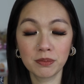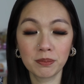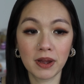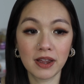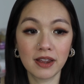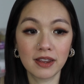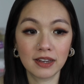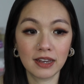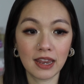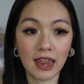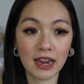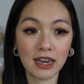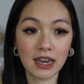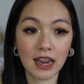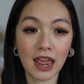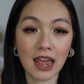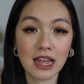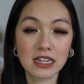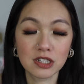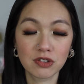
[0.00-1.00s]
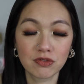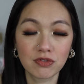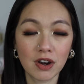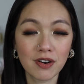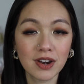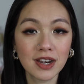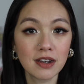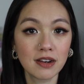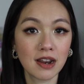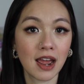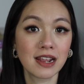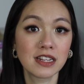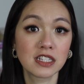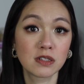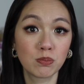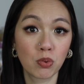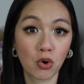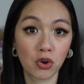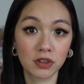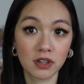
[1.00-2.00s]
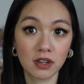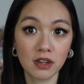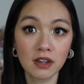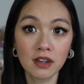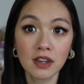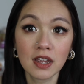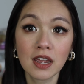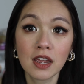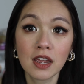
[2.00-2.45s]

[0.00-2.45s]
But again, it has a very nice border